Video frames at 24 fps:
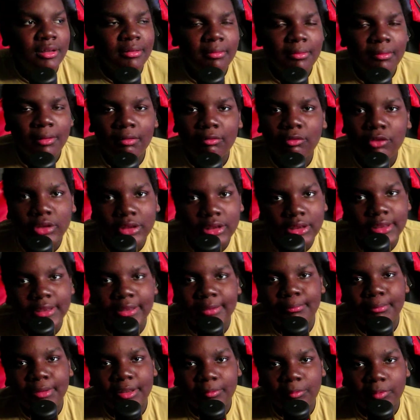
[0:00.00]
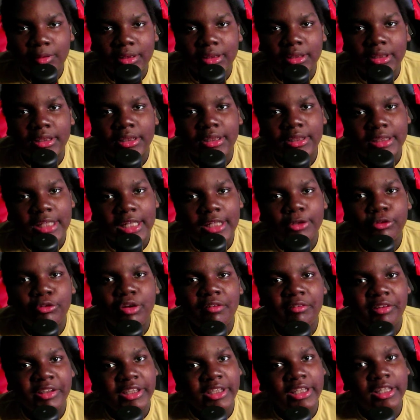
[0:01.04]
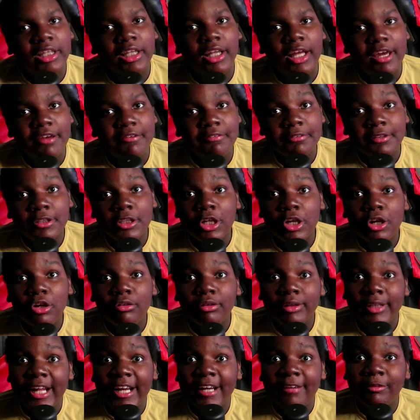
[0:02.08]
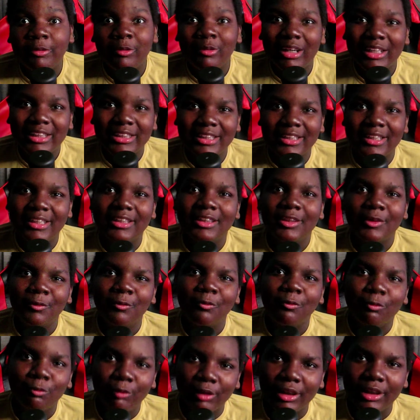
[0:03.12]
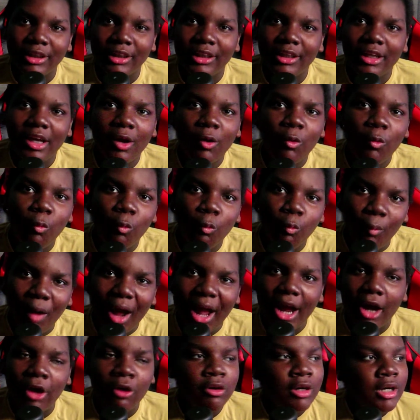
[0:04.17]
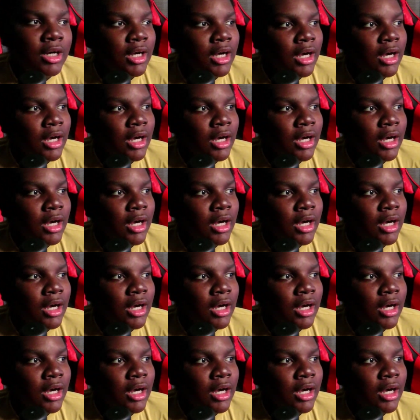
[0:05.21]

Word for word: Well, of course, he doesn't believe me because he thinks I do everything in life. So, Dad, if you're watching this, really, wow.